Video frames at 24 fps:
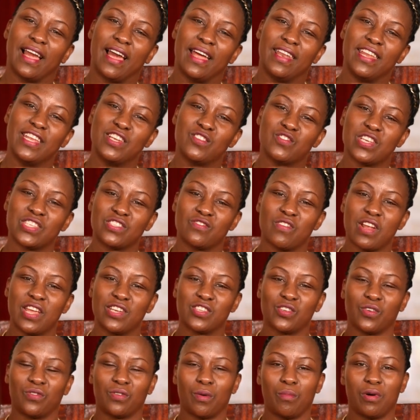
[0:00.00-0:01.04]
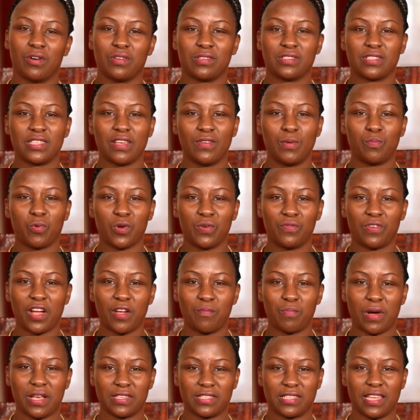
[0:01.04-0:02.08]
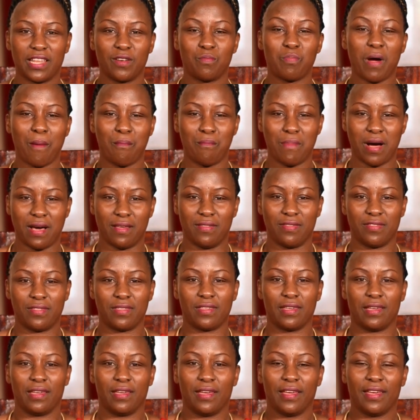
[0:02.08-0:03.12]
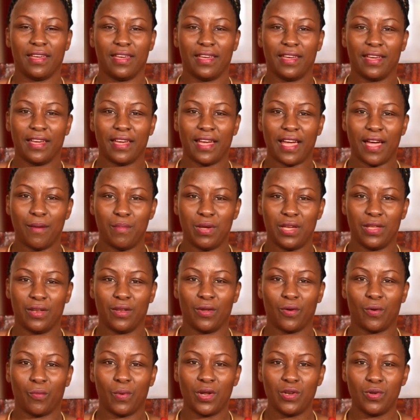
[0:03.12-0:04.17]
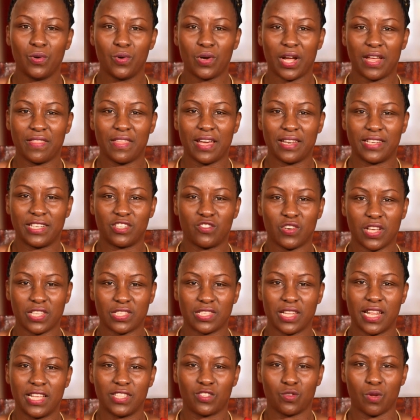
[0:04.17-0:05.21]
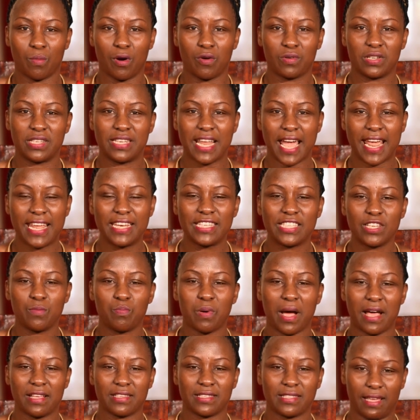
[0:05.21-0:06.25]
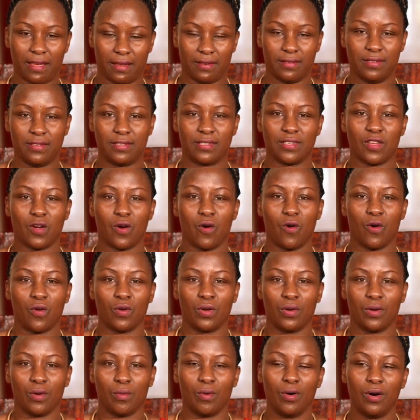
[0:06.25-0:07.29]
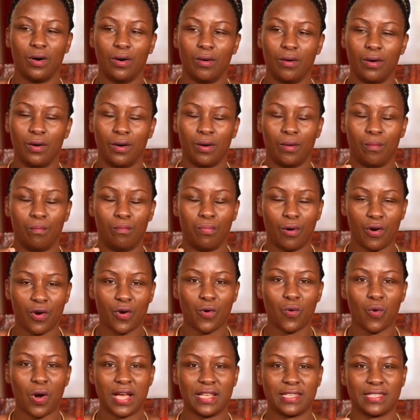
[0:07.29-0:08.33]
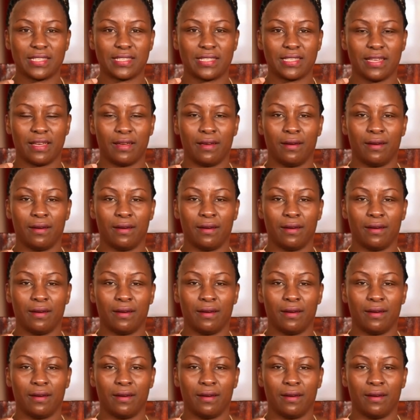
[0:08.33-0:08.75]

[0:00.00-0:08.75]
an interest rate of about 7.5% per month. I mean, when you look at that, it translates to about 90% on borrower's